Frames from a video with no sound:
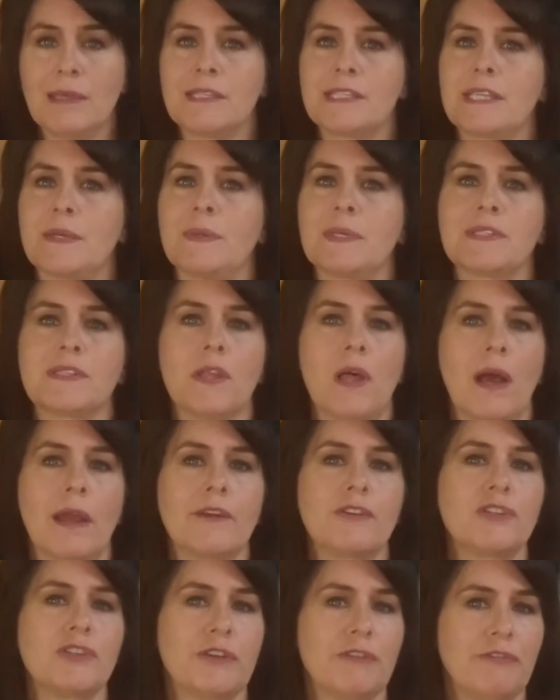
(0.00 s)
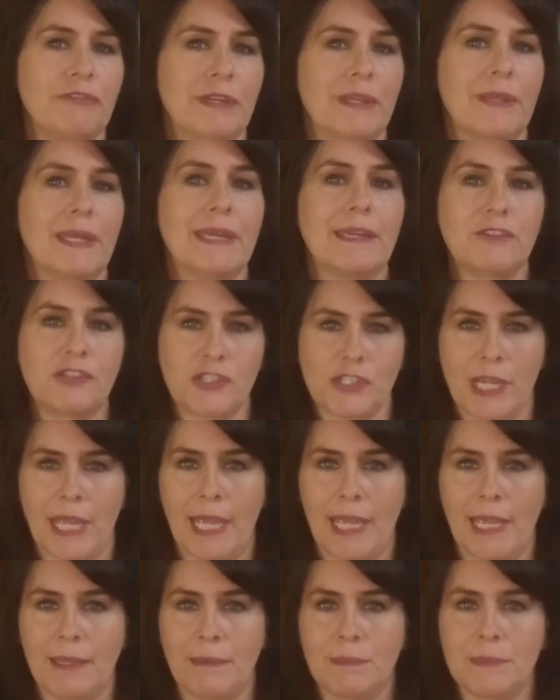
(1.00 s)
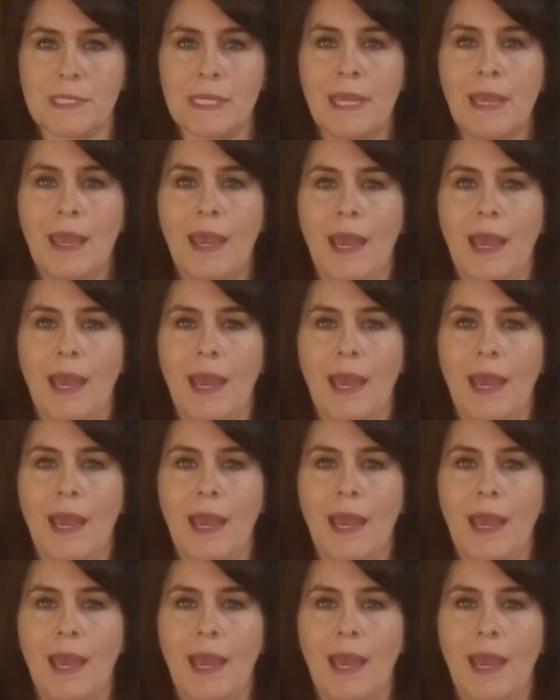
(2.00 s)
So as long as you're feeling ashamed,